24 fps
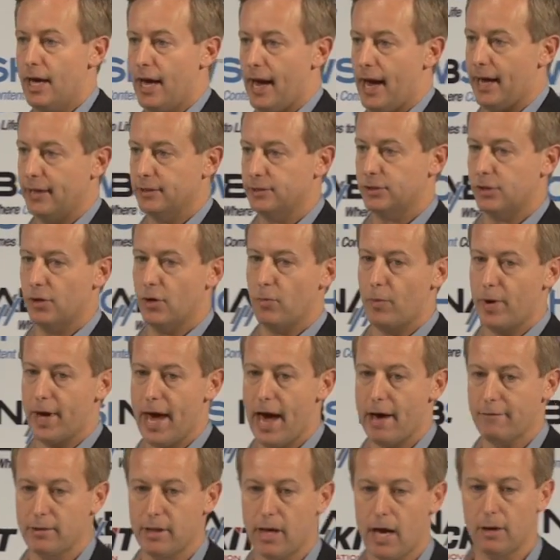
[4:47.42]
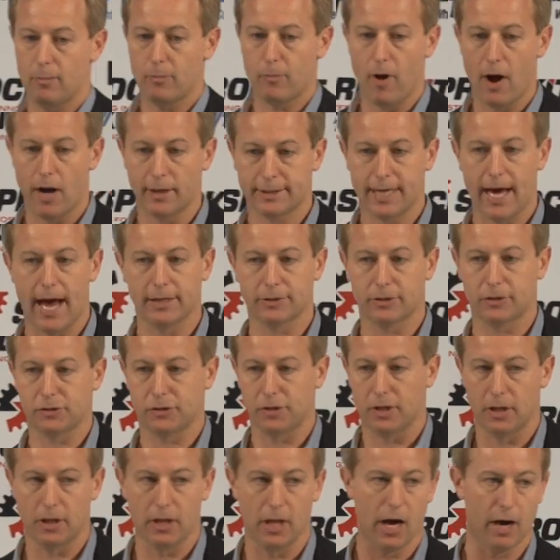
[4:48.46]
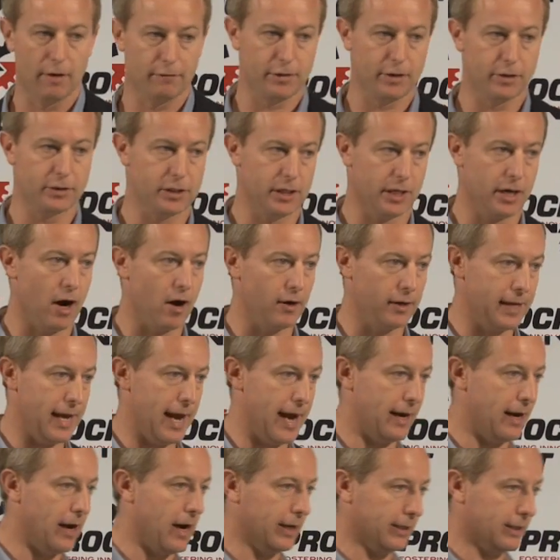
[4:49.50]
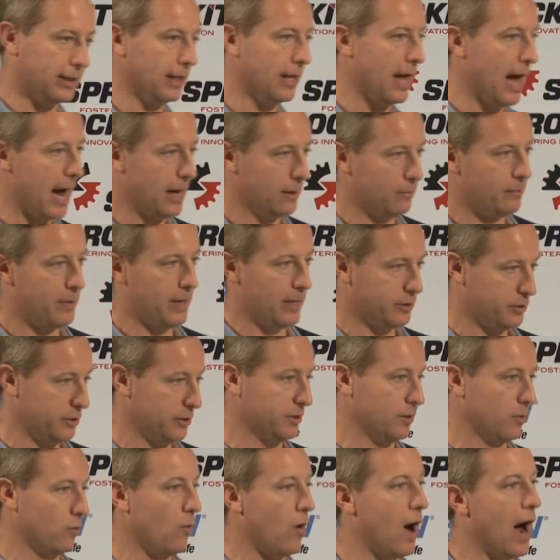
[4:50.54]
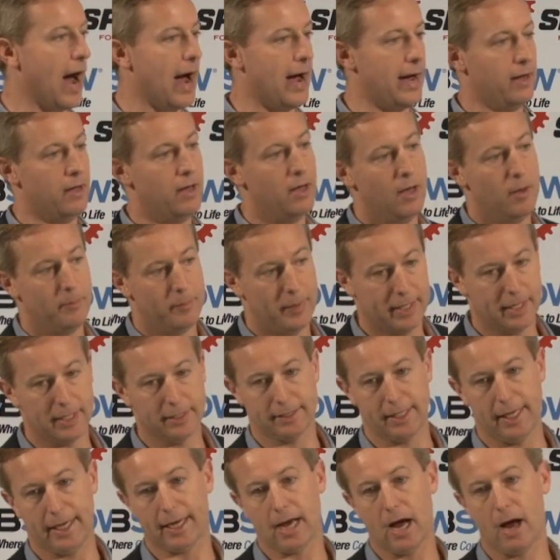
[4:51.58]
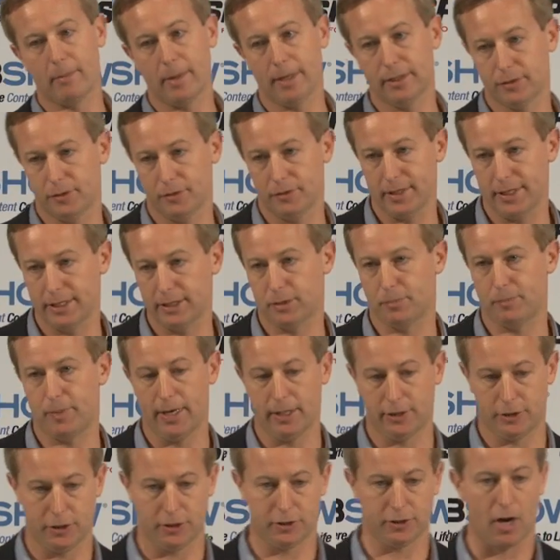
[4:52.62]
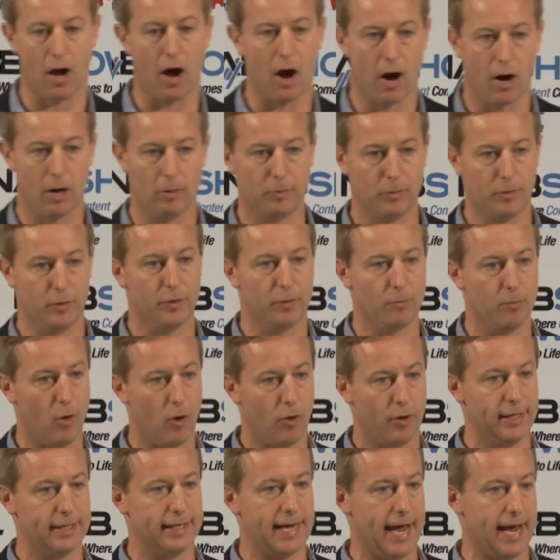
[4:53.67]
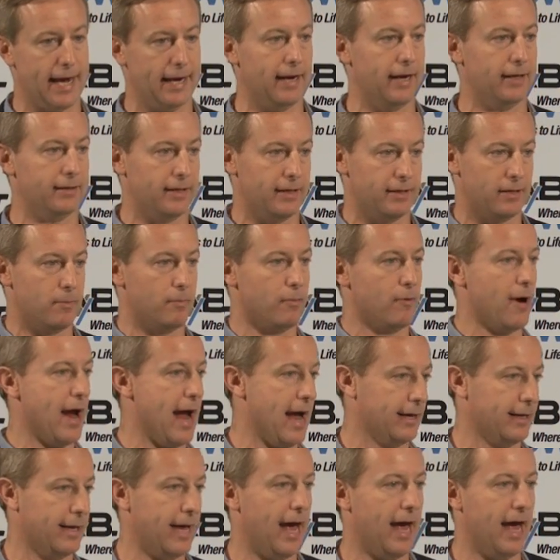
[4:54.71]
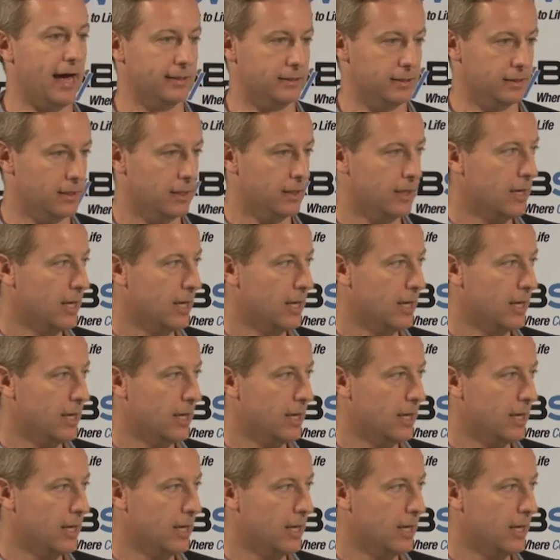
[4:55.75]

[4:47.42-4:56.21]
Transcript: And so we have a lot of broadcasters that love using our data in client pitches. And why? Because they come into these pitches armed with more data than the brand has.